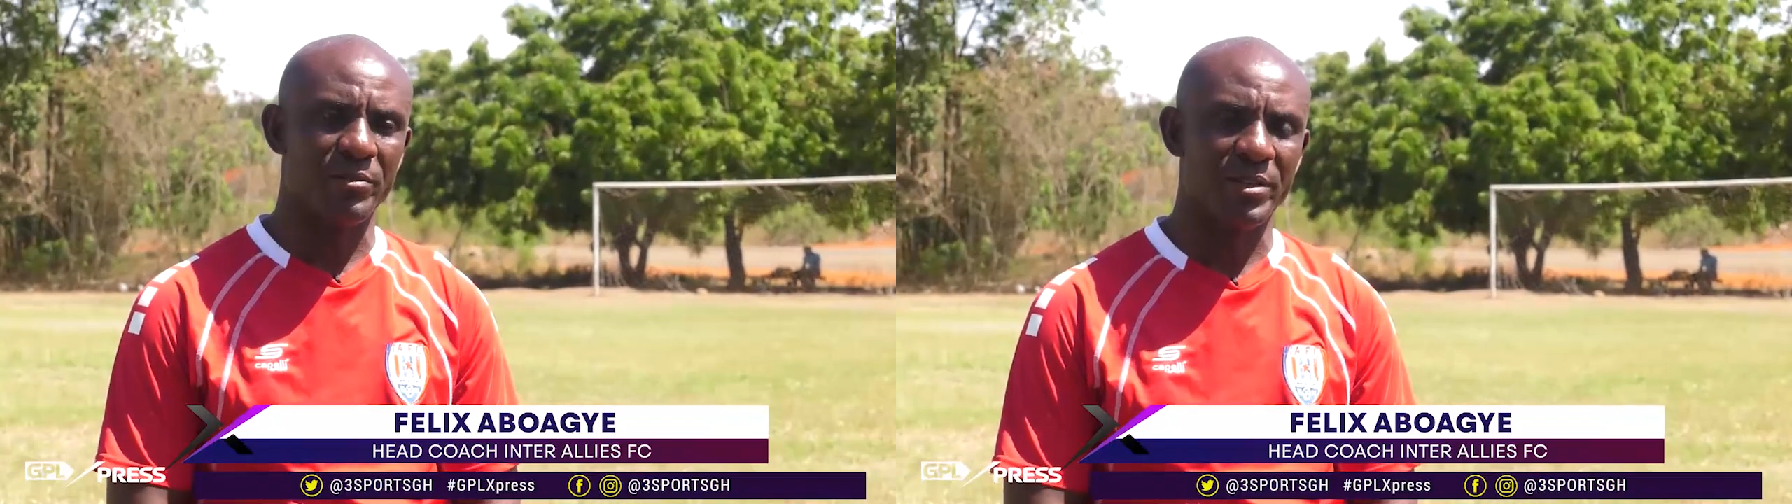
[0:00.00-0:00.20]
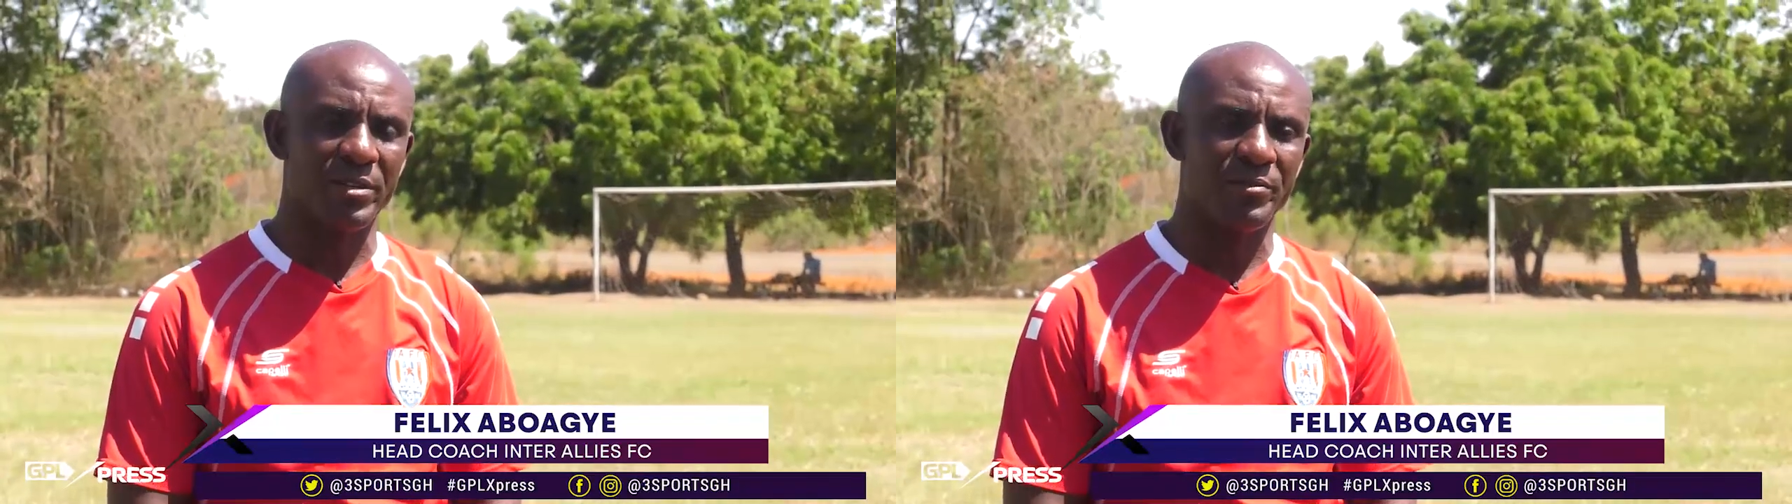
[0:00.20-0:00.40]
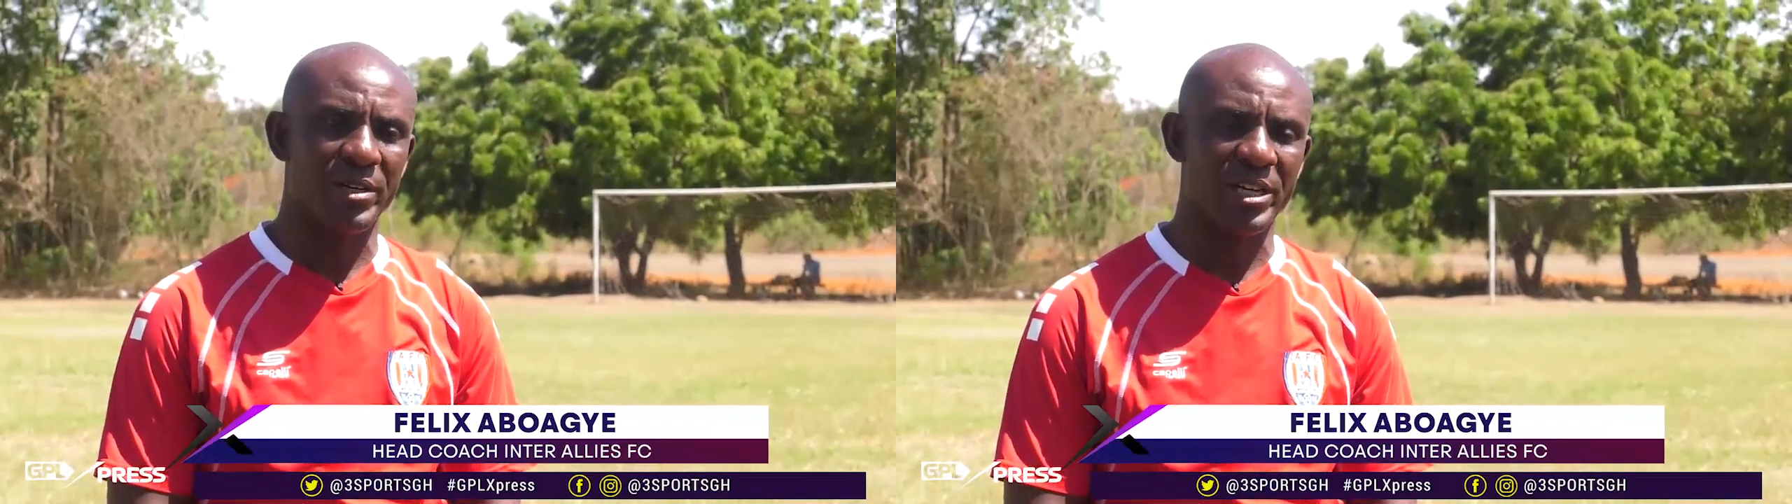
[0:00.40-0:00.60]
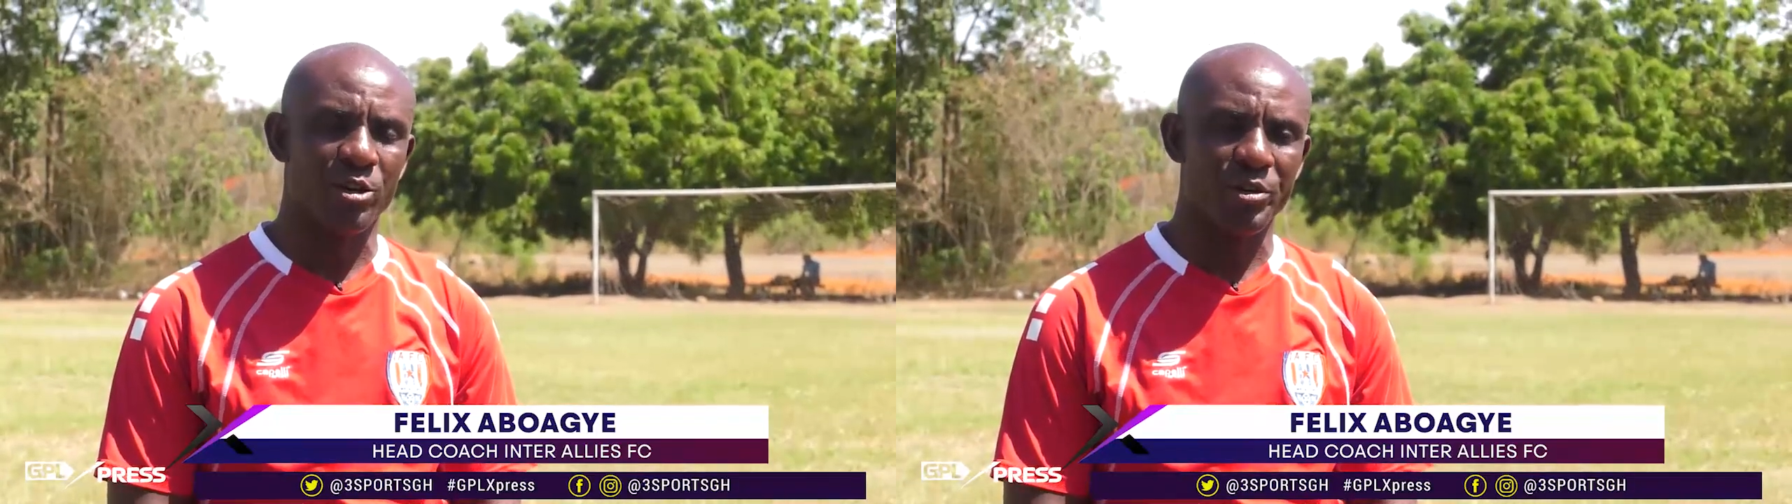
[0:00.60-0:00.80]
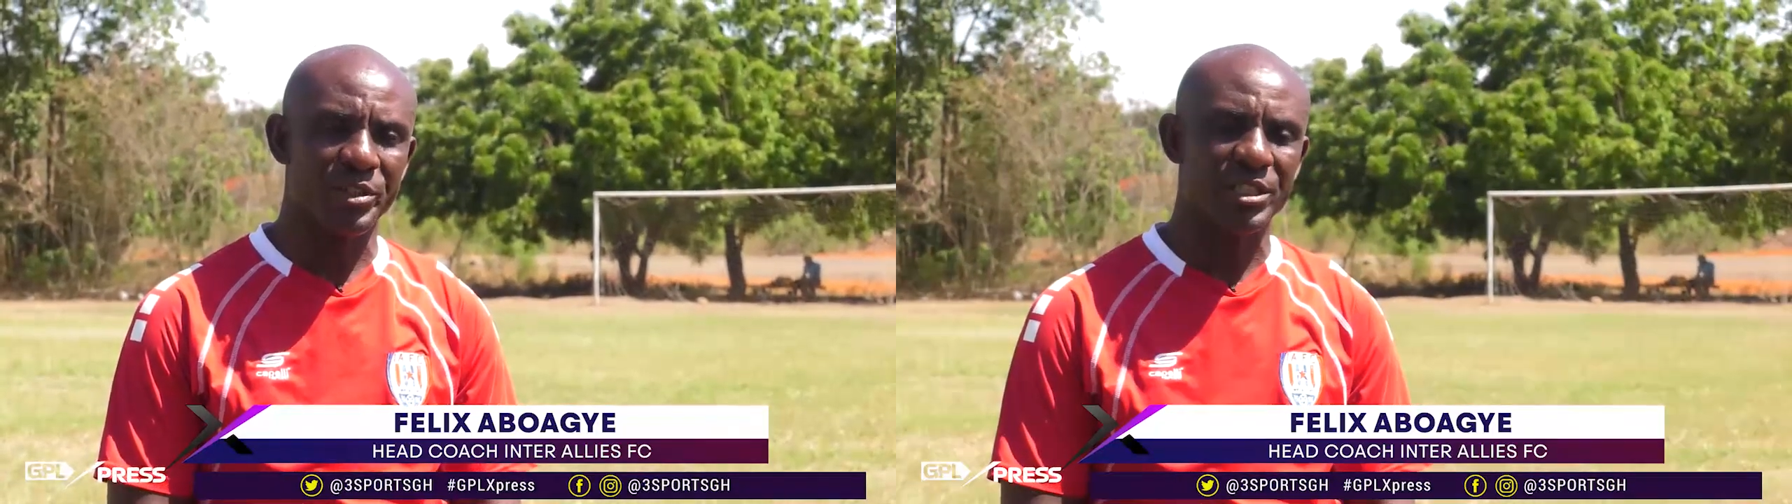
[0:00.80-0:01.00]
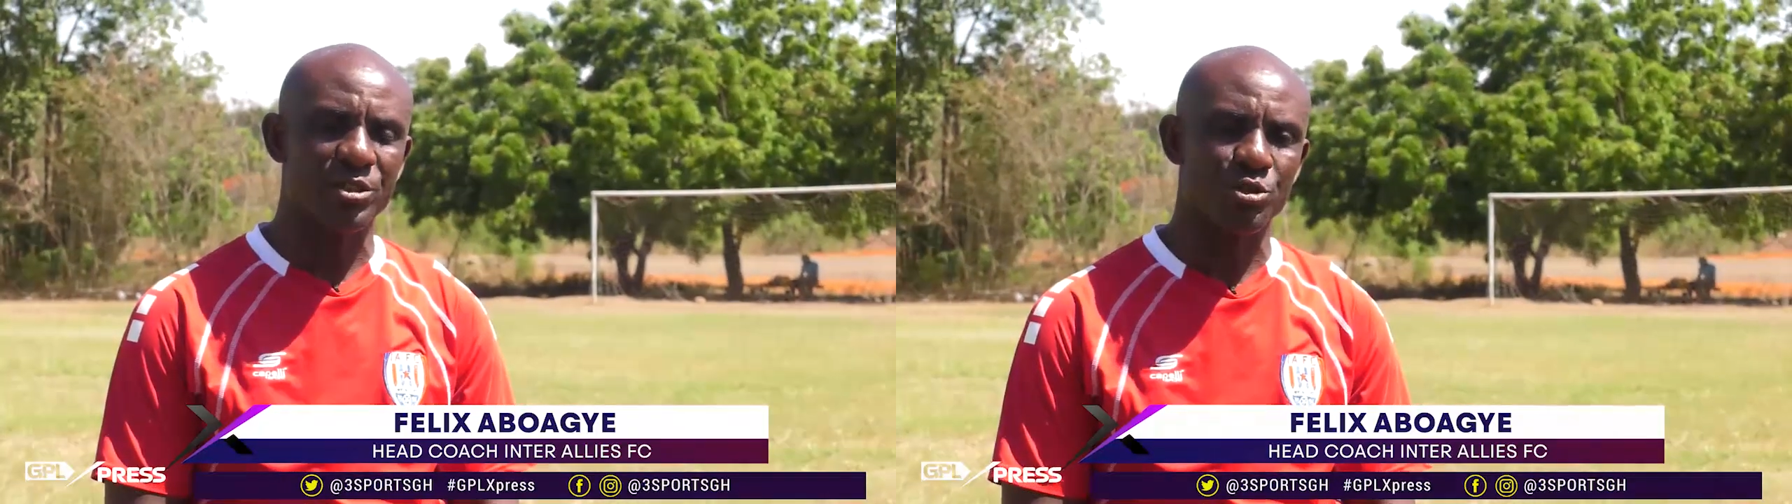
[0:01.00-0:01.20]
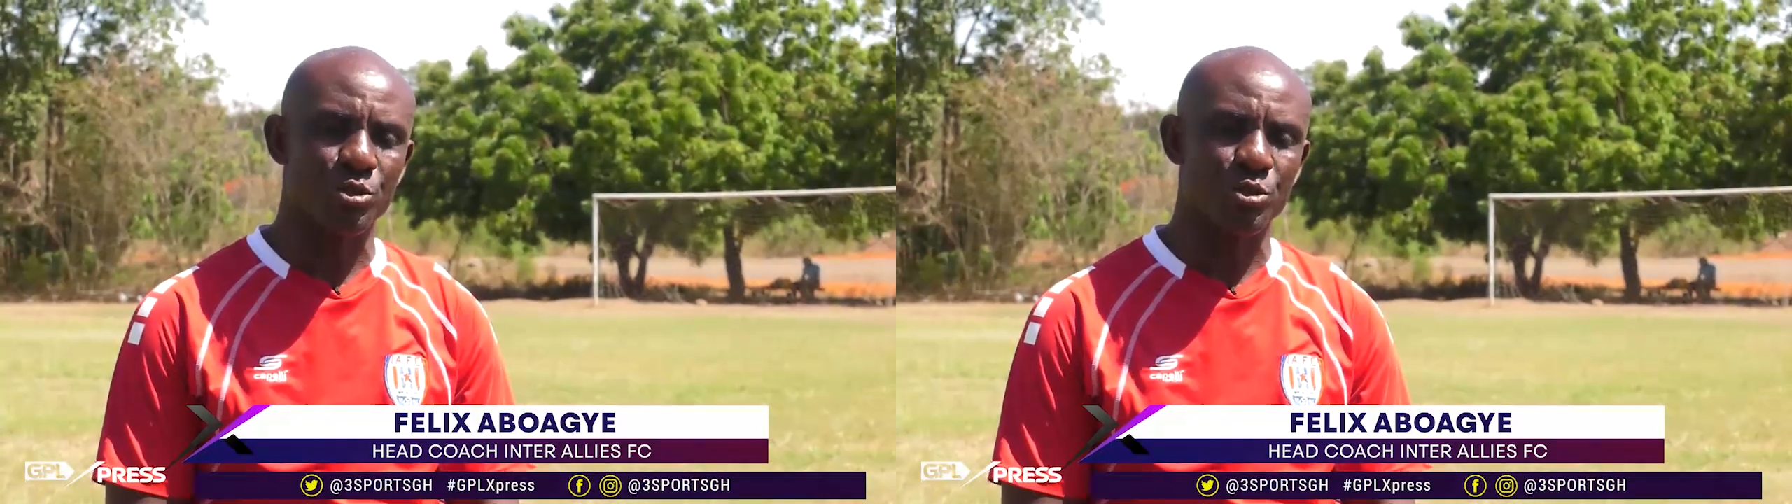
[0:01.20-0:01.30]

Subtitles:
very, very encouraging.